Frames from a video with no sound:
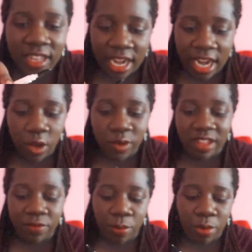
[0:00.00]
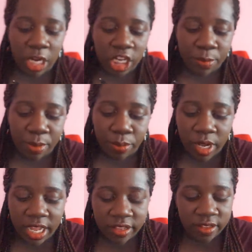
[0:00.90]
and I always have to brush them in
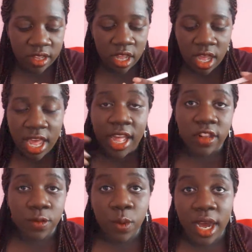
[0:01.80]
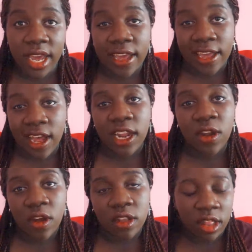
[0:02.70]
place, hence why I got
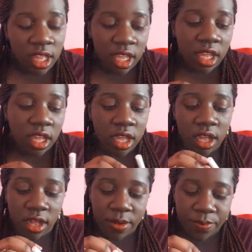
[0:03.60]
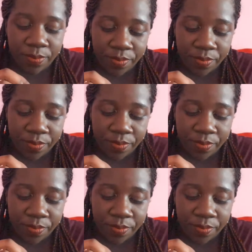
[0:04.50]
the um,